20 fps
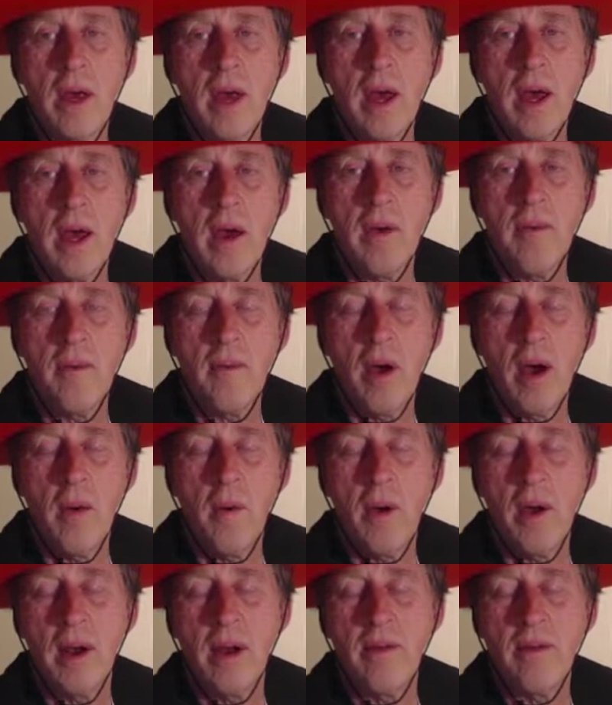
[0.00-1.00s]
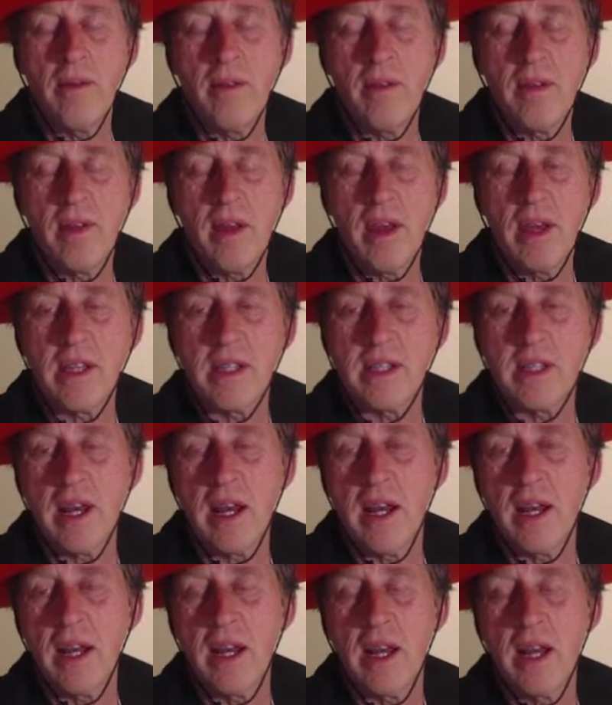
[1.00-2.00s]
I won't even dare
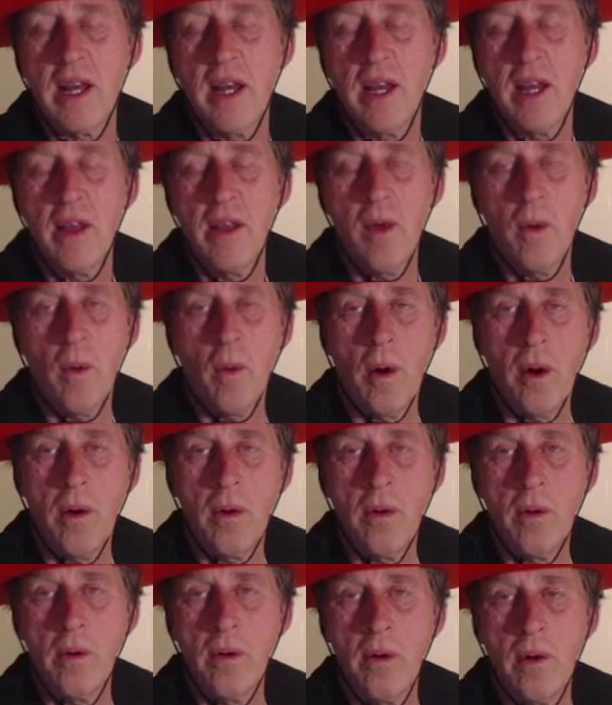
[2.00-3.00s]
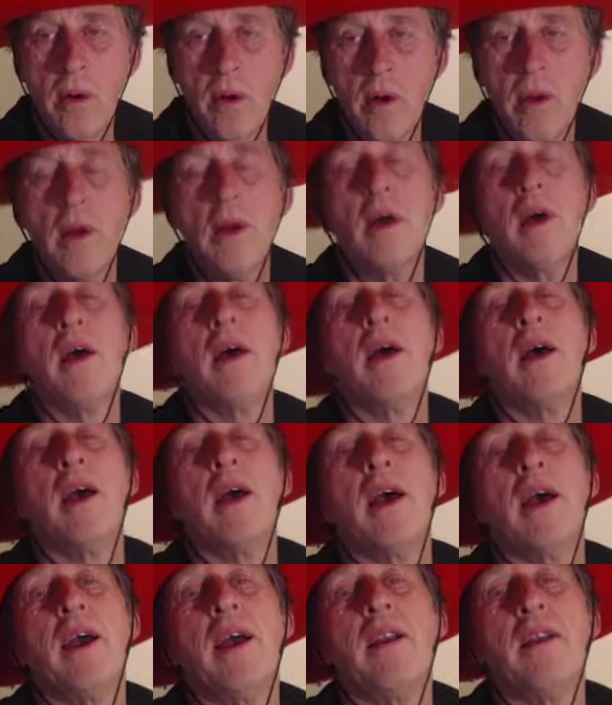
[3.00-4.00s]
say it, the wall,
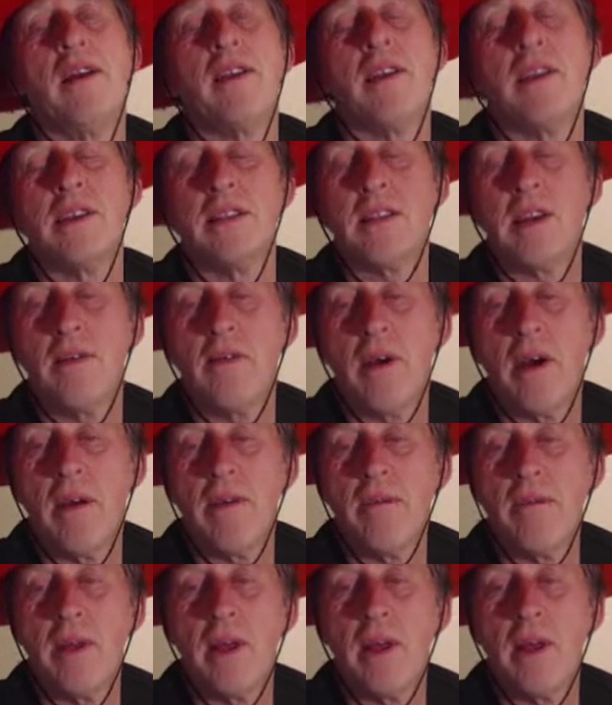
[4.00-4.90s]
and I don't say it right.